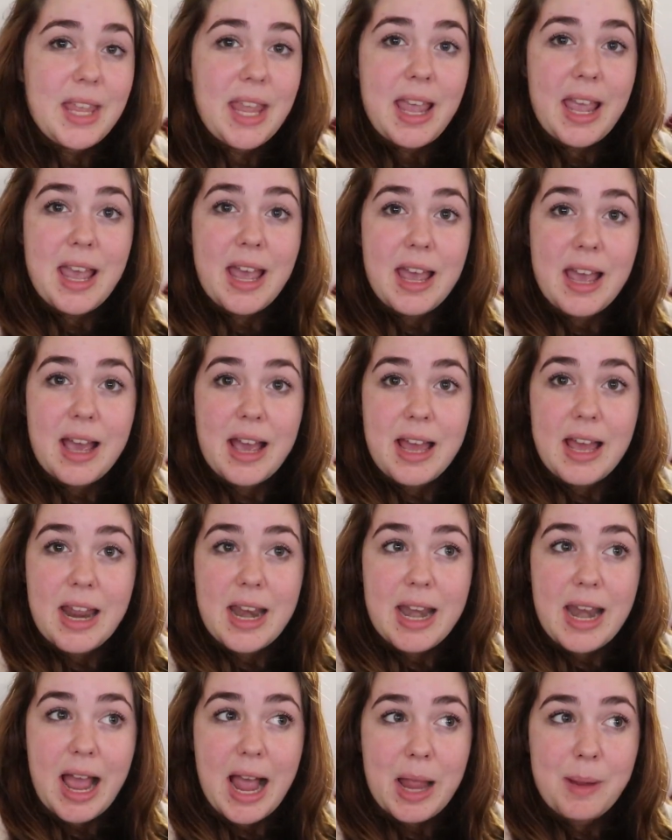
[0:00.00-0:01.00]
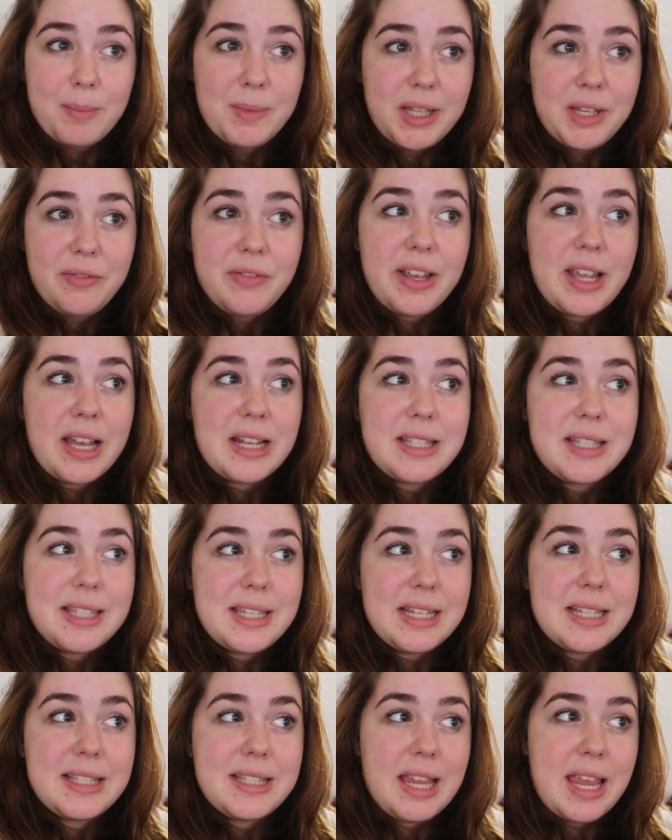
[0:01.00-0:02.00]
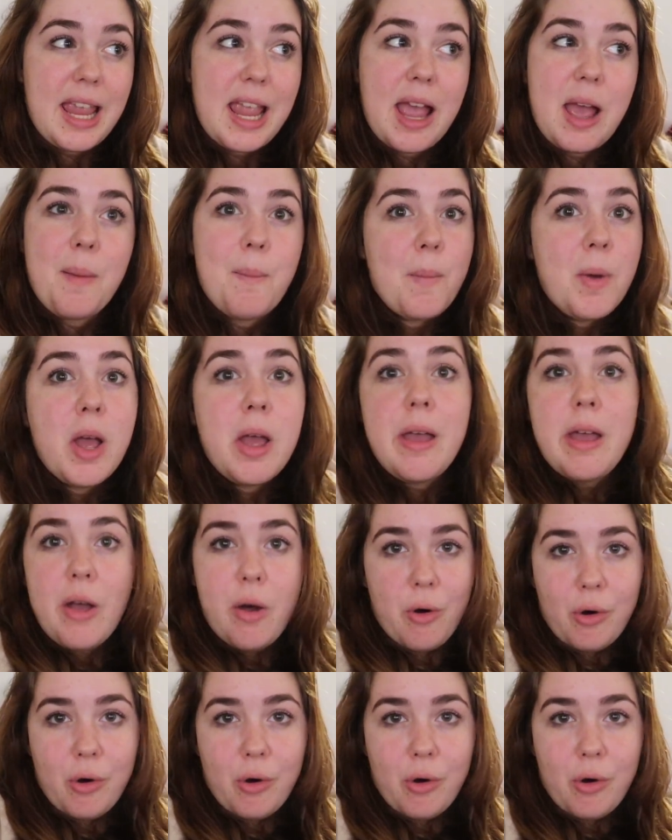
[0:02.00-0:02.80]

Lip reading: and I'm leaving at 6 a.m.